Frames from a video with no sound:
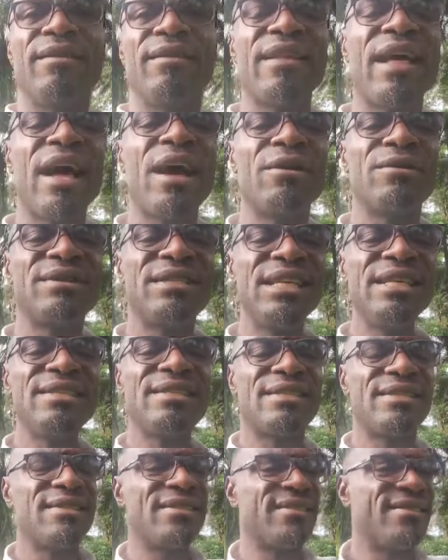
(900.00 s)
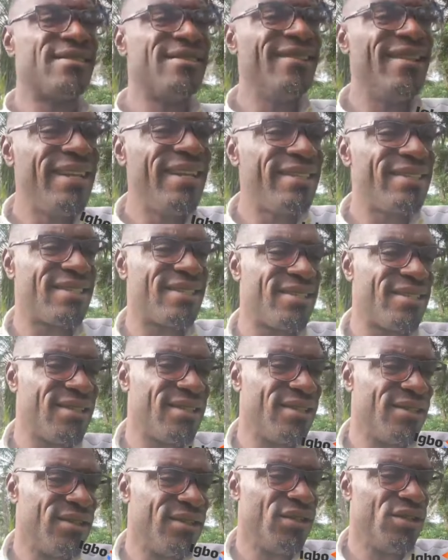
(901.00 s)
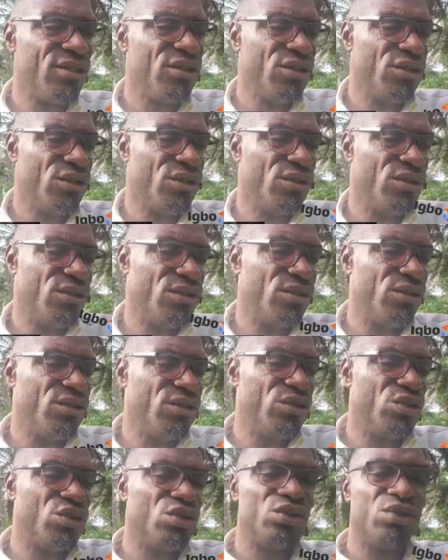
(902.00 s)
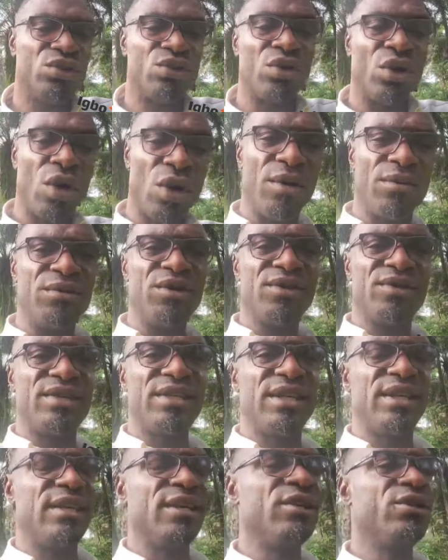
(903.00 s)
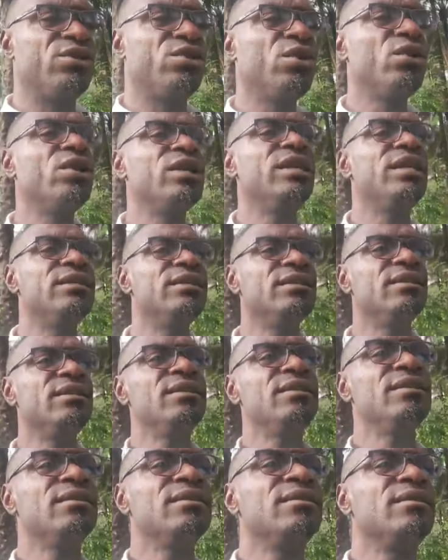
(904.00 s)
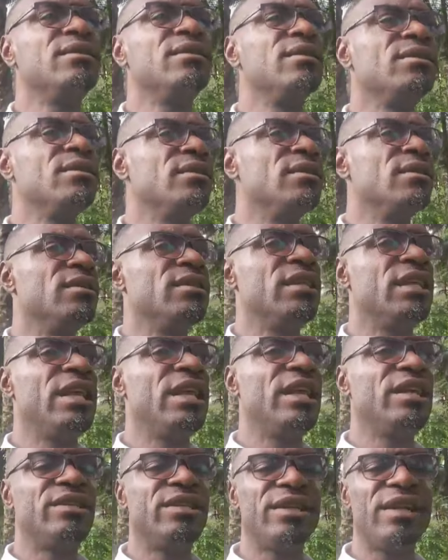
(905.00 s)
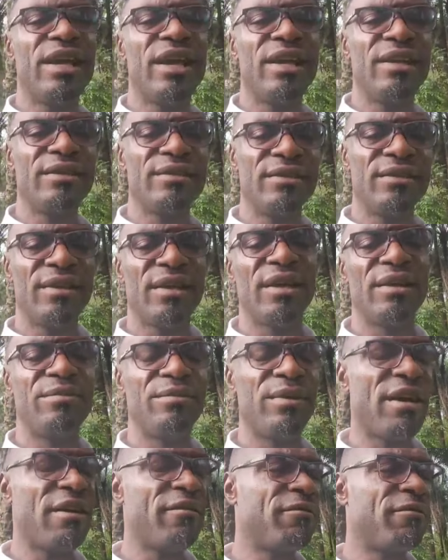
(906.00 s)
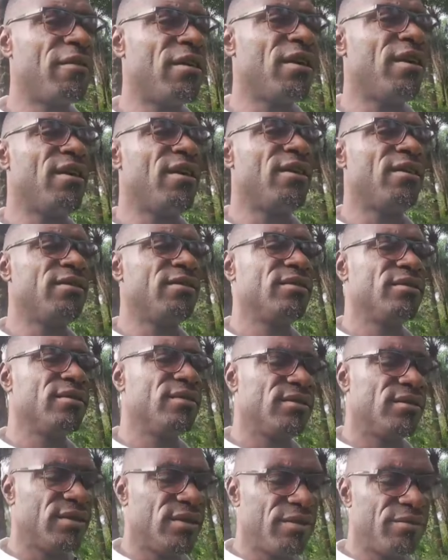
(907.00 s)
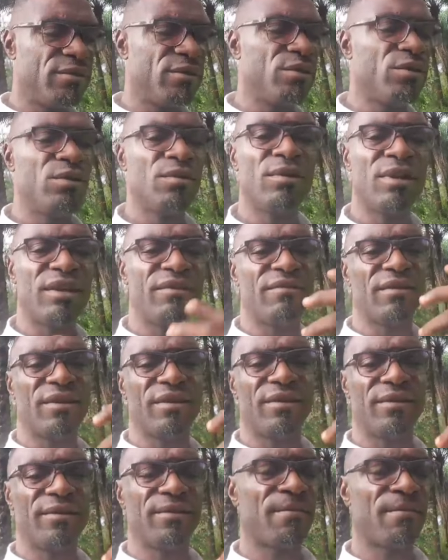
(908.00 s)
Now, this slit drum, you see, during the Nigerian and Biafra civil, whatever.